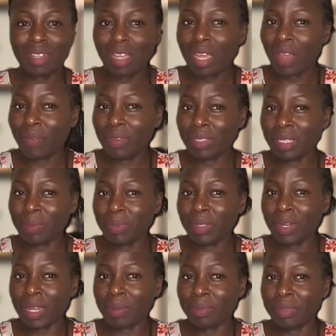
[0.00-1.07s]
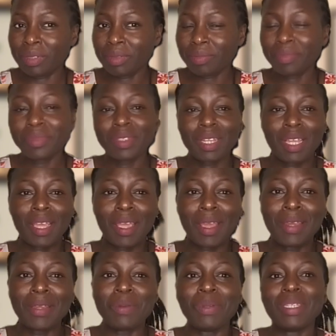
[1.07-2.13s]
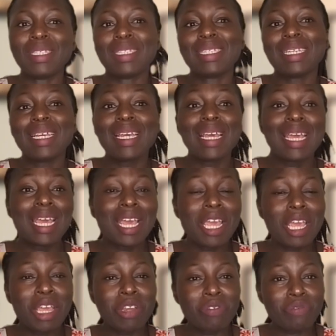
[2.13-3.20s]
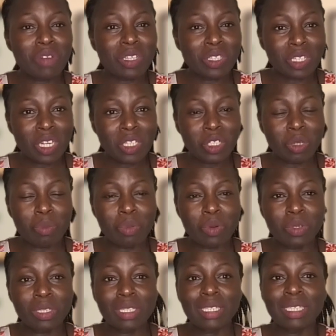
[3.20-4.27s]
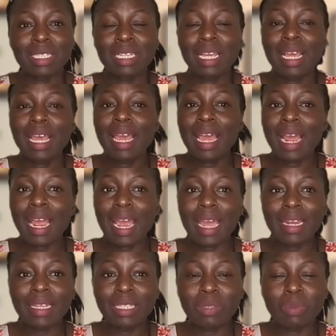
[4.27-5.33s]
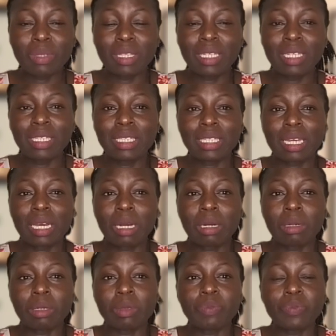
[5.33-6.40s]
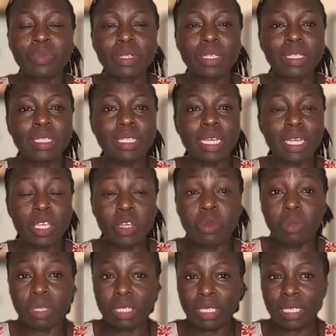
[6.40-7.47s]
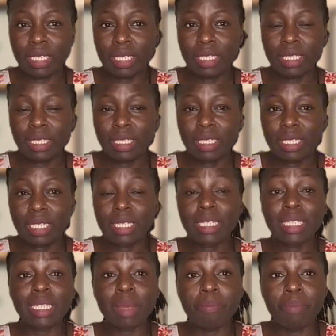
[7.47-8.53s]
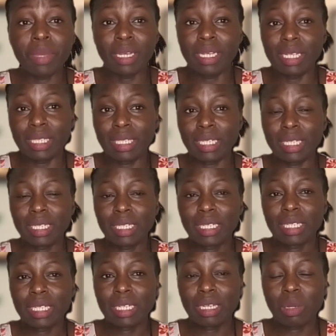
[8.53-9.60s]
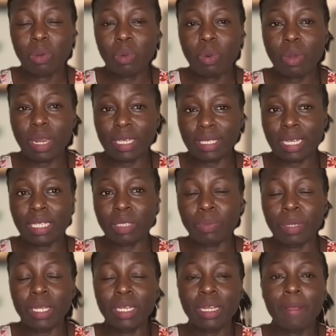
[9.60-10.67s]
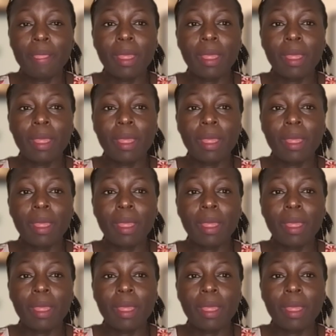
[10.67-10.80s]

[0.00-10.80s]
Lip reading: Have you subscribed? Anyways, infrastructure bonds carries with it security, stability. What does that mean?